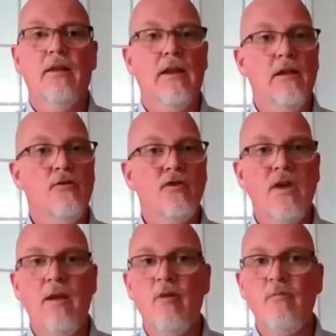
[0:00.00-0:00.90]
The
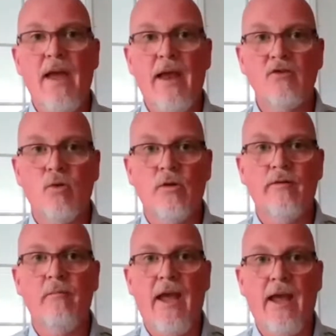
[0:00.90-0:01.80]
username and password
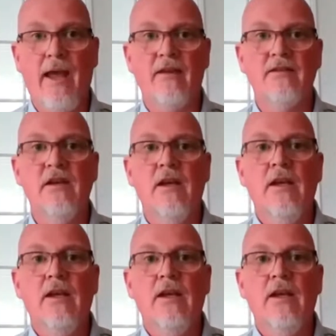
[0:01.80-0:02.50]
of the past